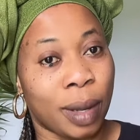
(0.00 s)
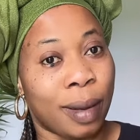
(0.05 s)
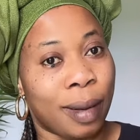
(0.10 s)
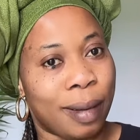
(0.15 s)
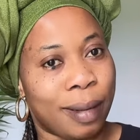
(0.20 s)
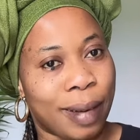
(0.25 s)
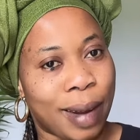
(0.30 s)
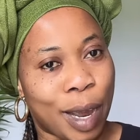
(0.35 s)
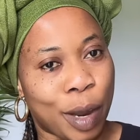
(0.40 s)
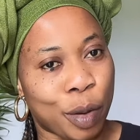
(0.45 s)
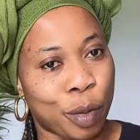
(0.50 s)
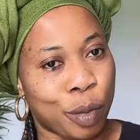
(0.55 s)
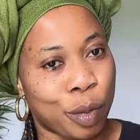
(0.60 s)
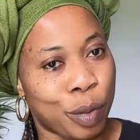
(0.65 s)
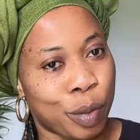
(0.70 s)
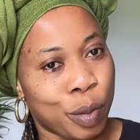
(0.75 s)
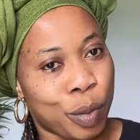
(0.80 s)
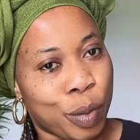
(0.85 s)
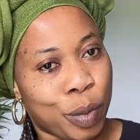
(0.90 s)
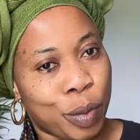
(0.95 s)
Now you
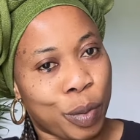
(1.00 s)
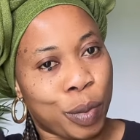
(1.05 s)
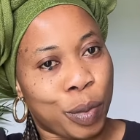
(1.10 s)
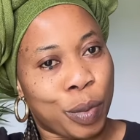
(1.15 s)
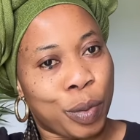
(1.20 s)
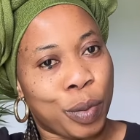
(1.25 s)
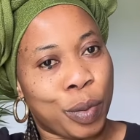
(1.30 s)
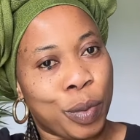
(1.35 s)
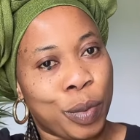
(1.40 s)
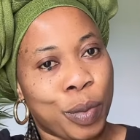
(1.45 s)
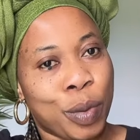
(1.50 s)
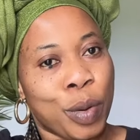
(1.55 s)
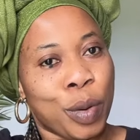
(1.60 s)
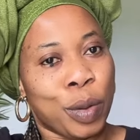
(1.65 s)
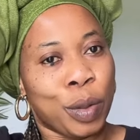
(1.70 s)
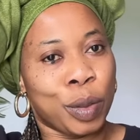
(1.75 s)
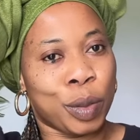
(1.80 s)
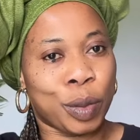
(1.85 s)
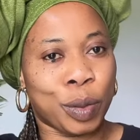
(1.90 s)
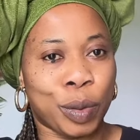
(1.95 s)
know.
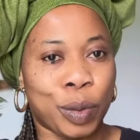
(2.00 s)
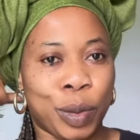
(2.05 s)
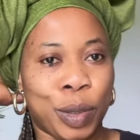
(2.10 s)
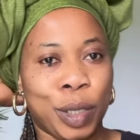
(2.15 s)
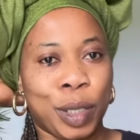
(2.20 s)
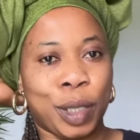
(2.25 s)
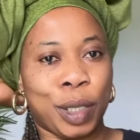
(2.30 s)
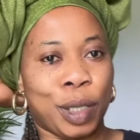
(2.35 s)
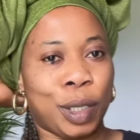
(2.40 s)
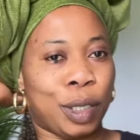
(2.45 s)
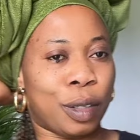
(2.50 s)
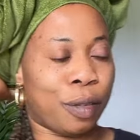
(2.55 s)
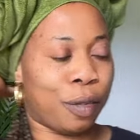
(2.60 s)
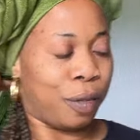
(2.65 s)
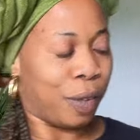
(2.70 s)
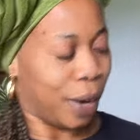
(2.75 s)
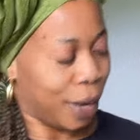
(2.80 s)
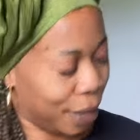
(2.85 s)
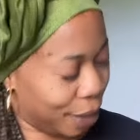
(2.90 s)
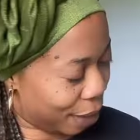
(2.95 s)
So this is the
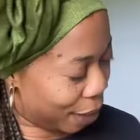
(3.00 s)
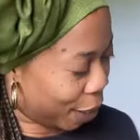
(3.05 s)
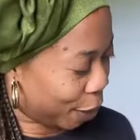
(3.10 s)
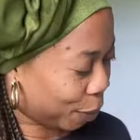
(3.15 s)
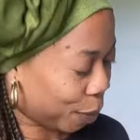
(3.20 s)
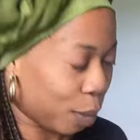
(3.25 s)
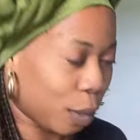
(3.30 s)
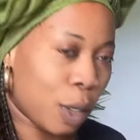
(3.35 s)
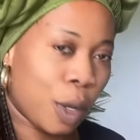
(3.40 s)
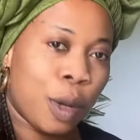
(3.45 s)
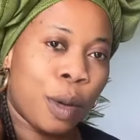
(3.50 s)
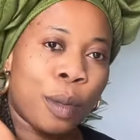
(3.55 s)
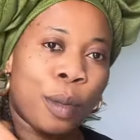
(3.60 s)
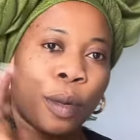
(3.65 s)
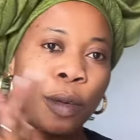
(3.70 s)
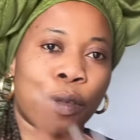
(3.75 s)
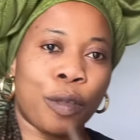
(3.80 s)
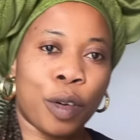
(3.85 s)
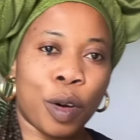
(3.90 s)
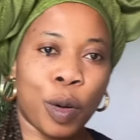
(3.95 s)
final.
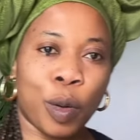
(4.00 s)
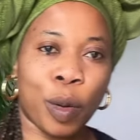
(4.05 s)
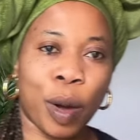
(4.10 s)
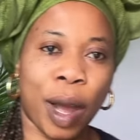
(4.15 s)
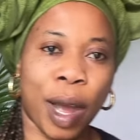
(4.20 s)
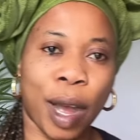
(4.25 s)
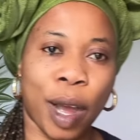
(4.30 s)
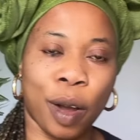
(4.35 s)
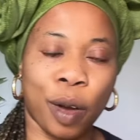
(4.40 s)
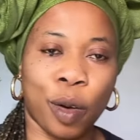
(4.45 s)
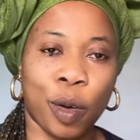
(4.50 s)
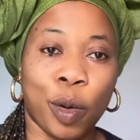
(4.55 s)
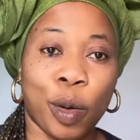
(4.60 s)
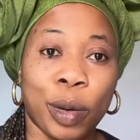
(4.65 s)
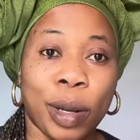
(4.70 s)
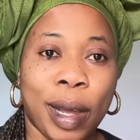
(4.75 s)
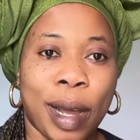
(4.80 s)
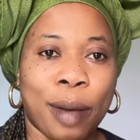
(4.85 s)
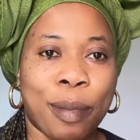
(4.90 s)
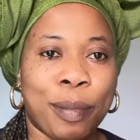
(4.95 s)
Follow her on
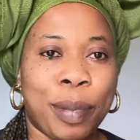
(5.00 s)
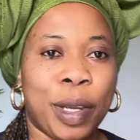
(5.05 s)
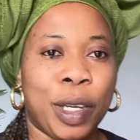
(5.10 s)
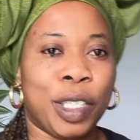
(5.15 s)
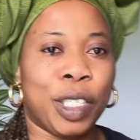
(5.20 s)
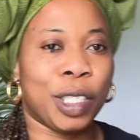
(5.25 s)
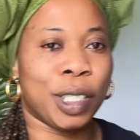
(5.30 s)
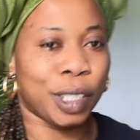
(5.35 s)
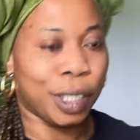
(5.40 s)
her page.